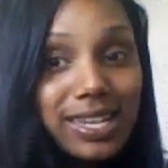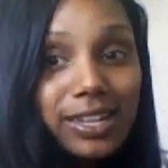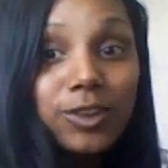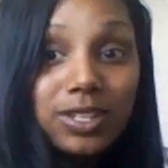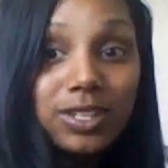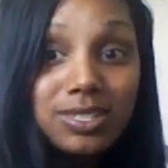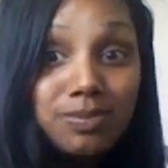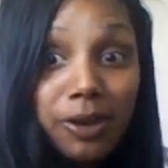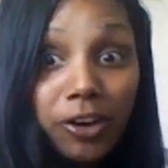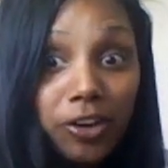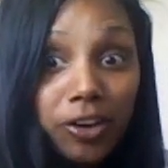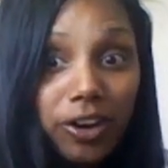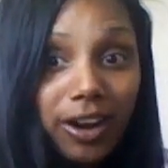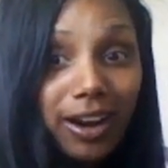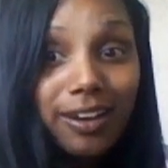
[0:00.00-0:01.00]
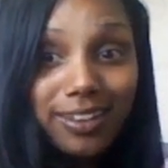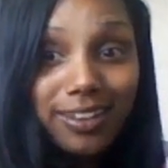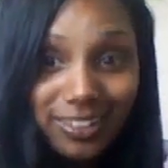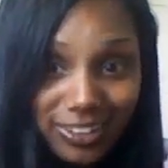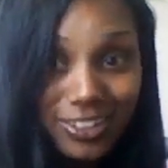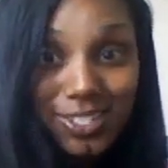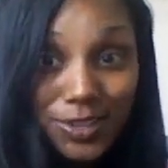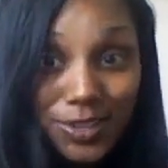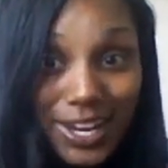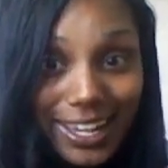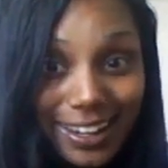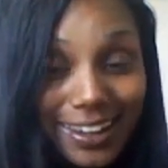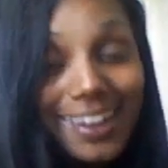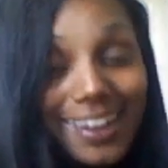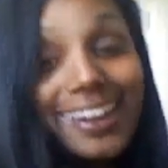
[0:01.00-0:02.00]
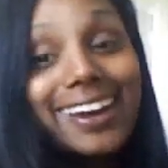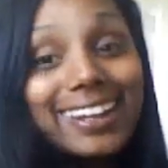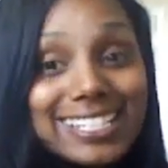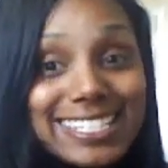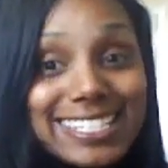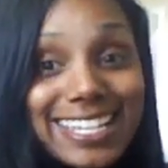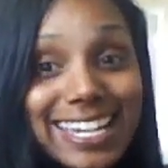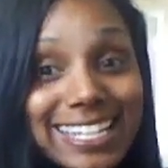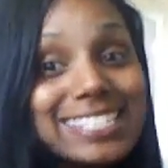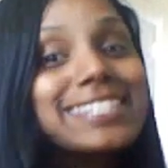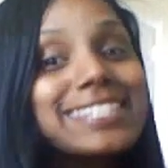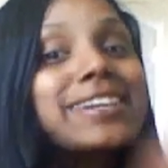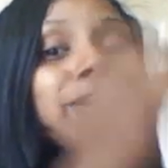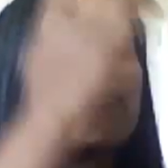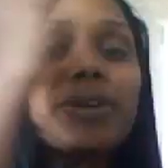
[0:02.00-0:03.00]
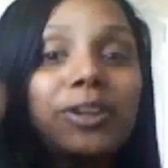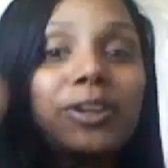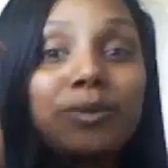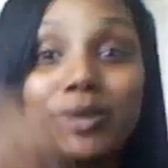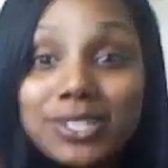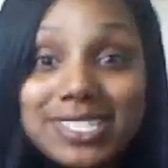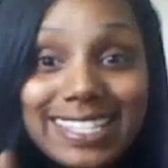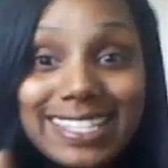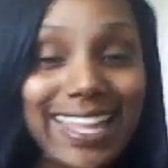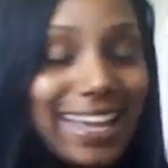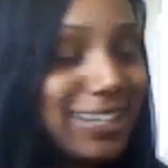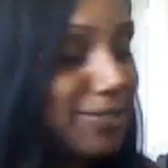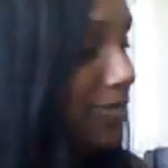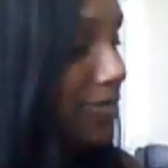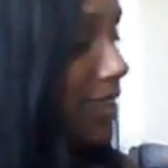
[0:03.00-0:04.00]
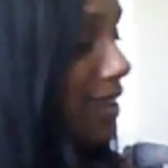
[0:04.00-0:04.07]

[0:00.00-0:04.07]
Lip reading: hey, you can spiral your hair and it looks great and it stays. But you will see that.